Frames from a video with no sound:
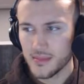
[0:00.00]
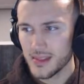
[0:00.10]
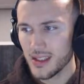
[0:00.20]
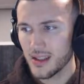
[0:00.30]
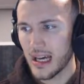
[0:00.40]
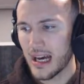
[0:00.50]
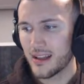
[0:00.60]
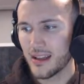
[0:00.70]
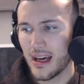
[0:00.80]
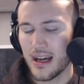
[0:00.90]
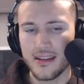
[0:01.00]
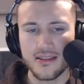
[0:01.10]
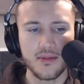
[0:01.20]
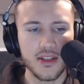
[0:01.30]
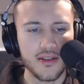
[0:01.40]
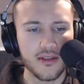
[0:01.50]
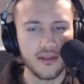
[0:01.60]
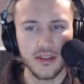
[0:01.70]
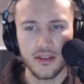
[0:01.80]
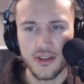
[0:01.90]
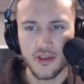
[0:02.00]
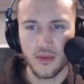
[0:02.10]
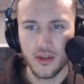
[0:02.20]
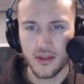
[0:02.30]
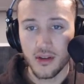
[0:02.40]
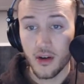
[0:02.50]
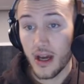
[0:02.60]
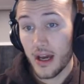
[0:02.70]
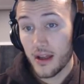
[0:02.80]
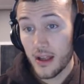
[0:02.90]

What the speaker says: A lot is being sold in leisure world. Okay.